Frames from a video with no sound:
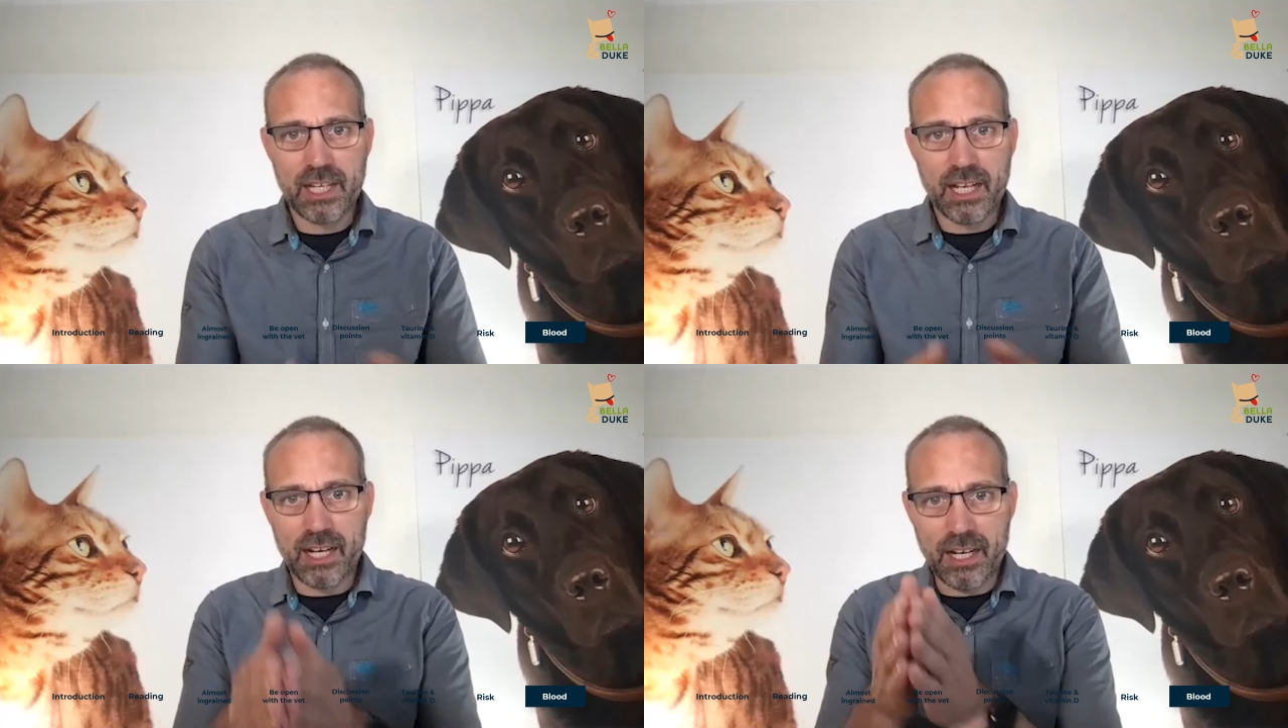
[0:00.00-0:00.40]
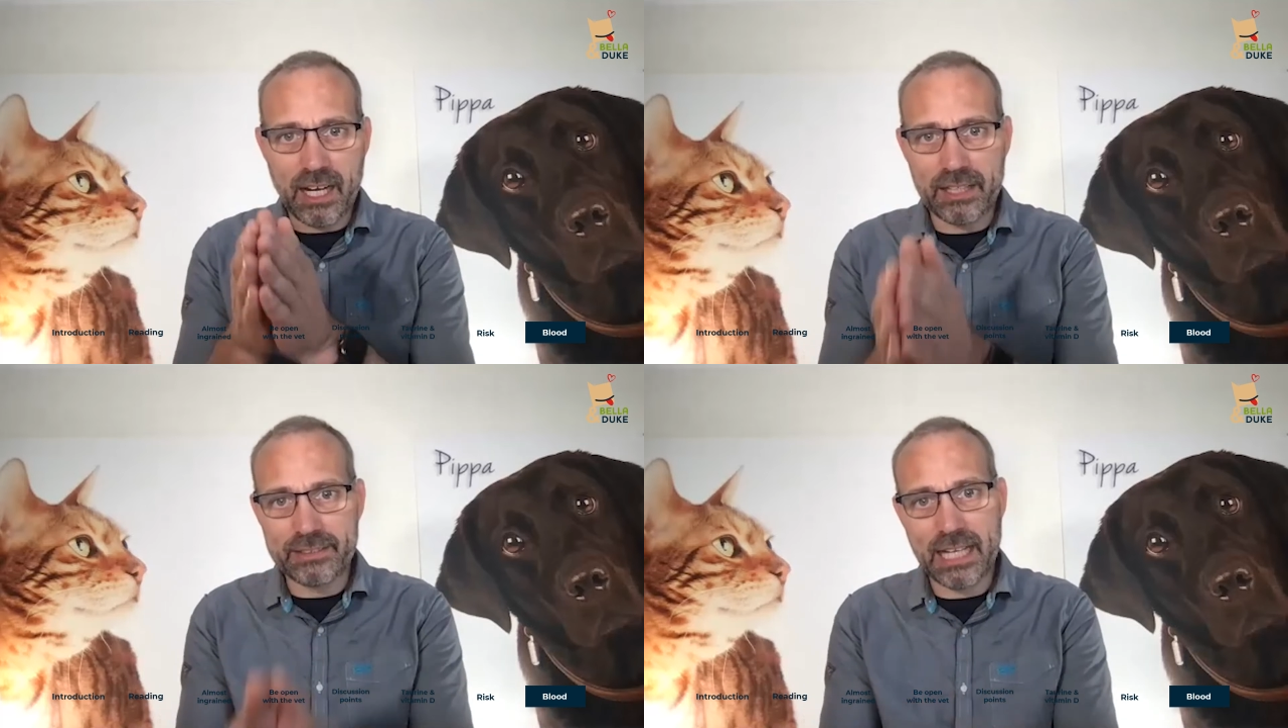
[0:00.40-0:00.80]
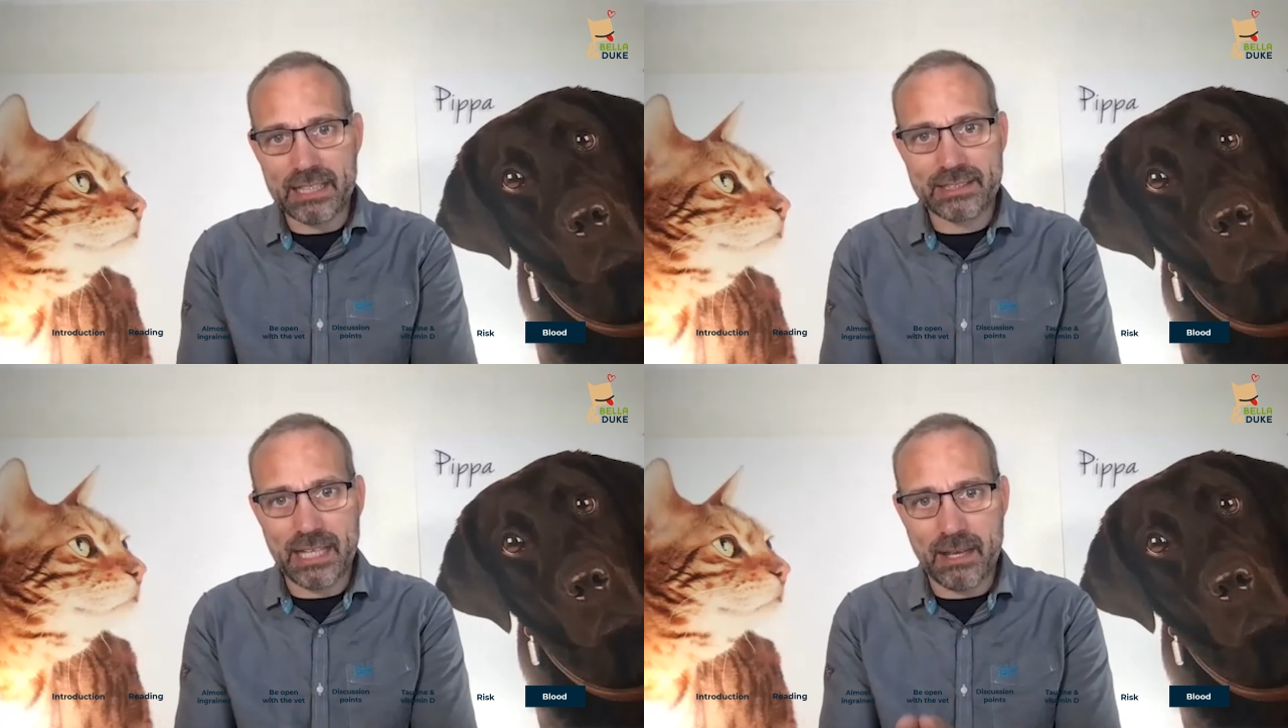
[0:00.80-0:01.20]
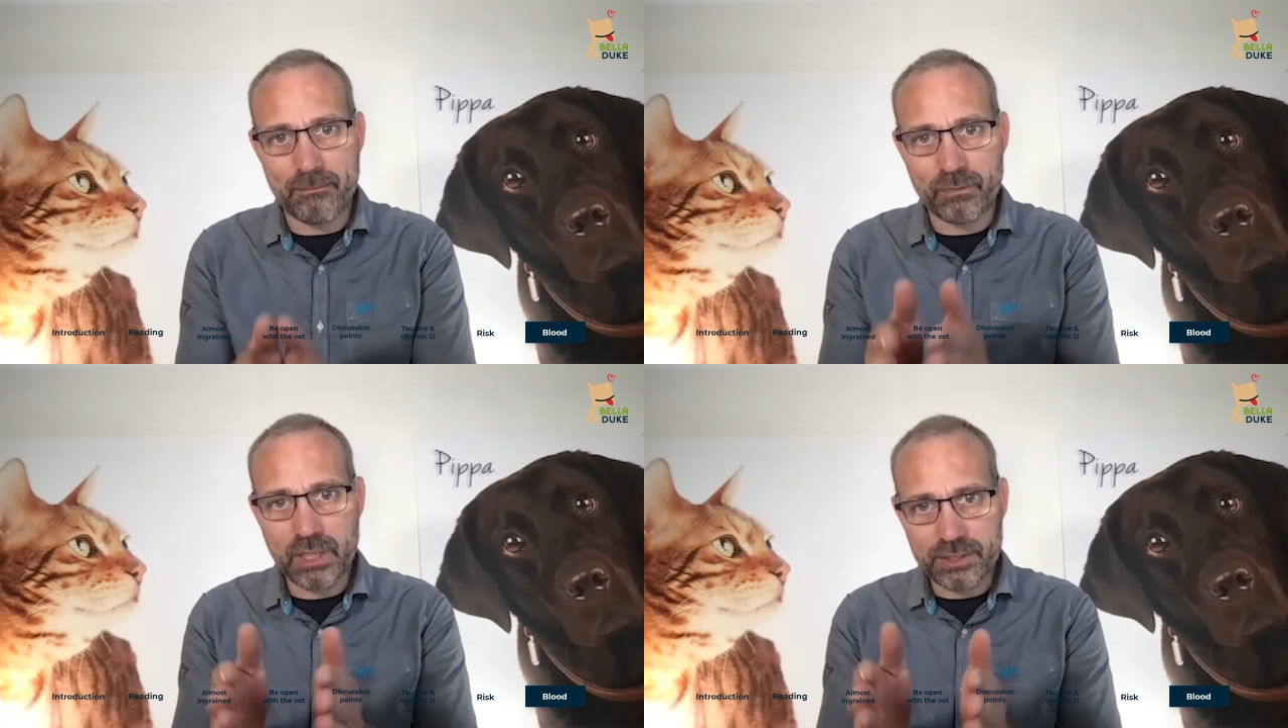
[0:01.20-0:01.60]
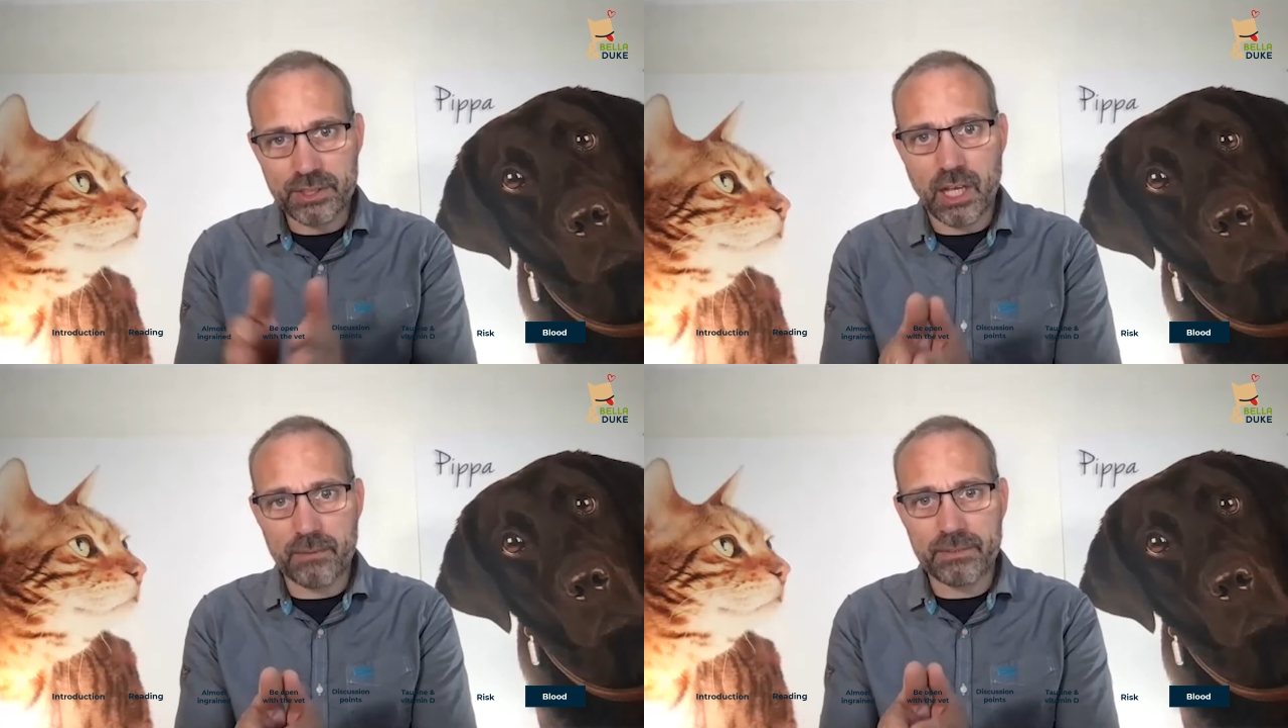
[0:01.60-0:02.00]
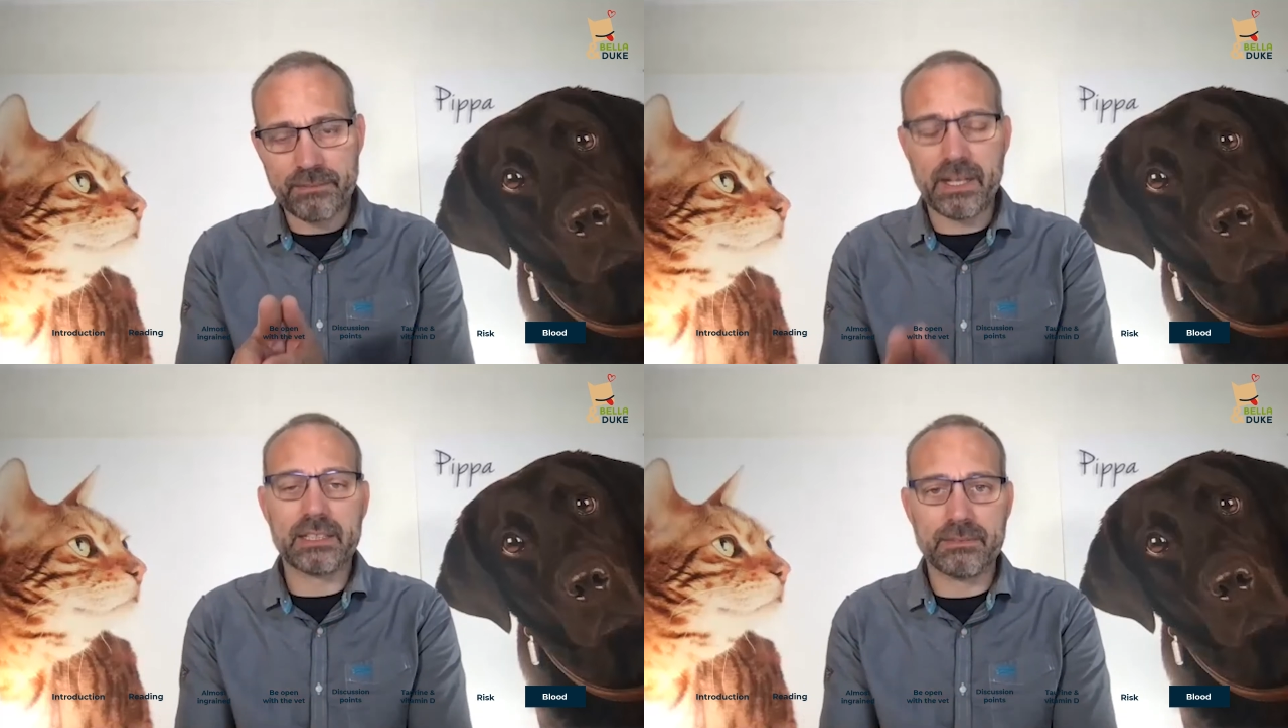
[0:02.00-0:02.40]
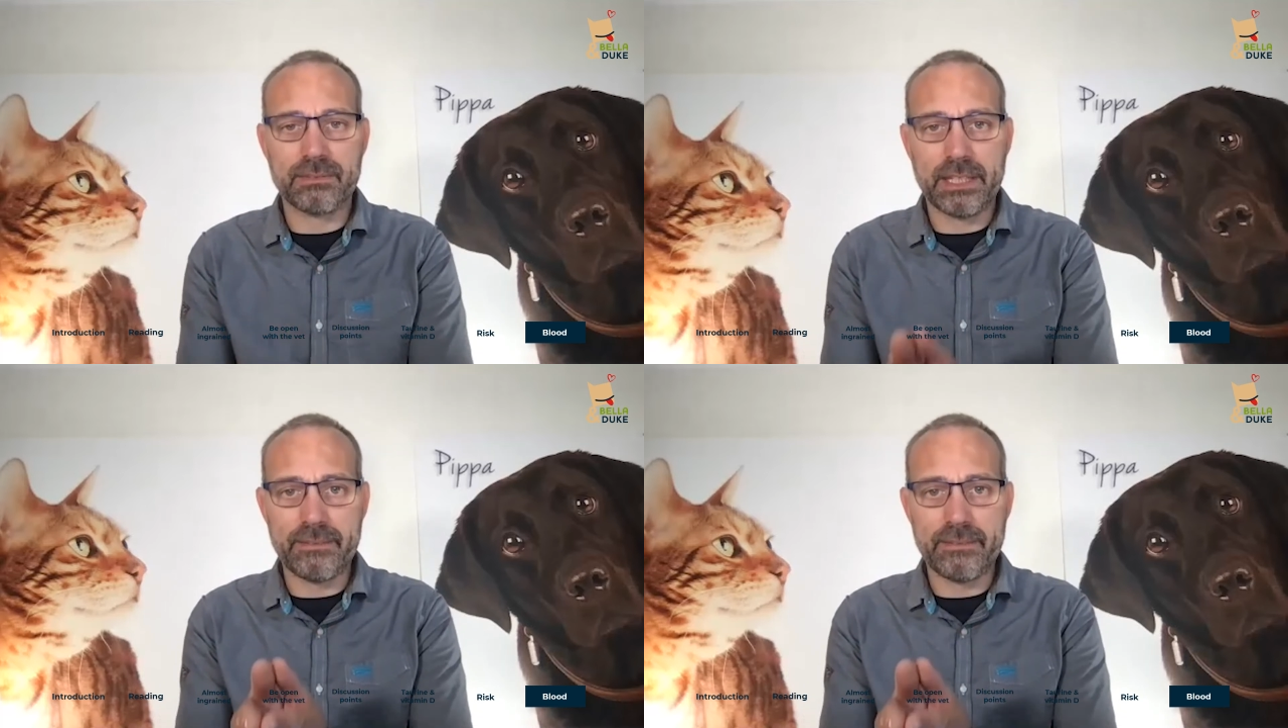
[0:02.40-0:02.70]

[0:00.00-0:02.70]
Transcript: and that's them starved effectively